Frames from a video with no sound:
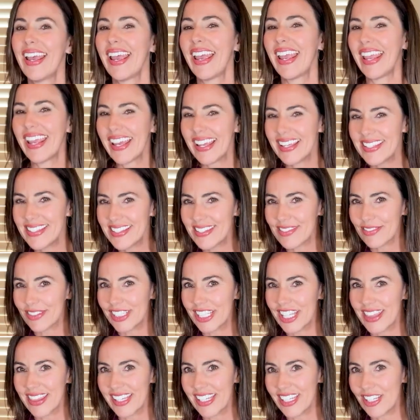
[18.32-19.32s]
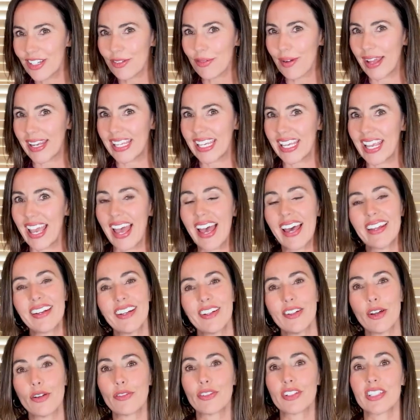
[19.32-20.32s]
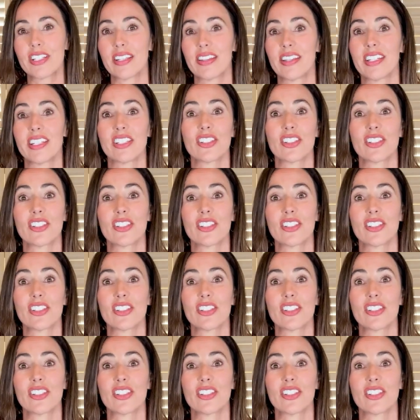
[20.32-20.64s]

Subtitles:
And when you think you're ready, head on over to the